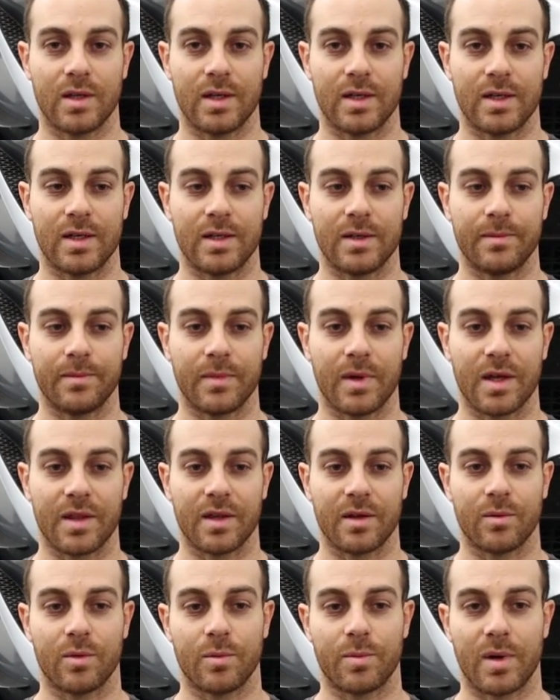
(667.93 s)
Um, I
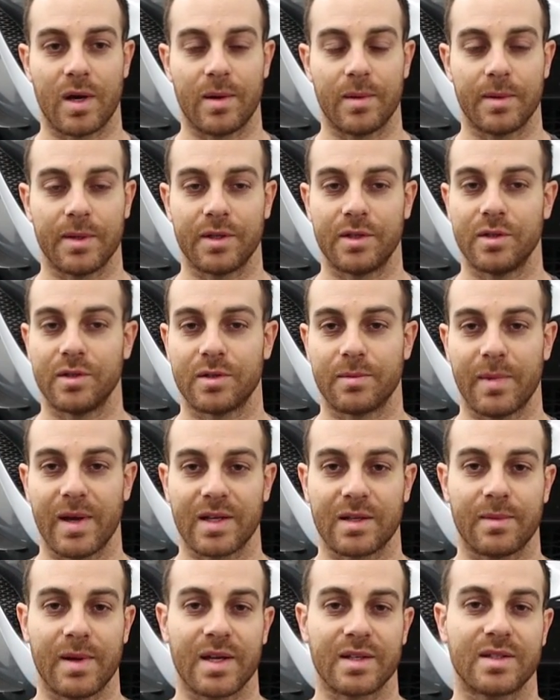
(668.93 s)
think we'll probably do some
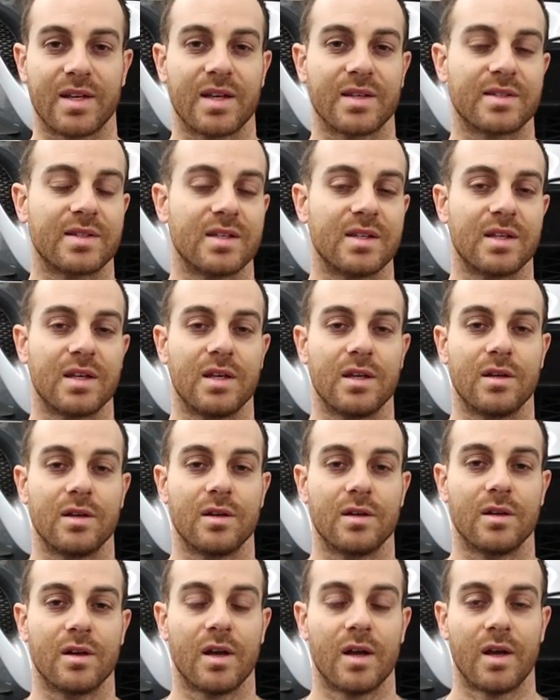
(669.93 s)
back-to-back -back testing
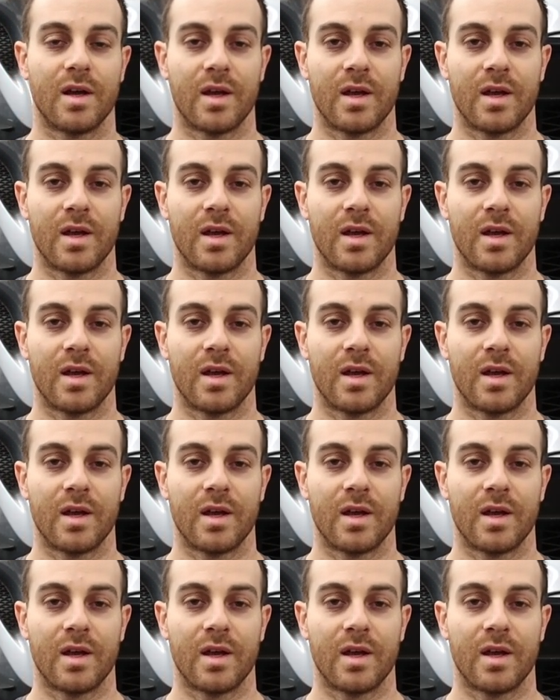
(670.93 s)
here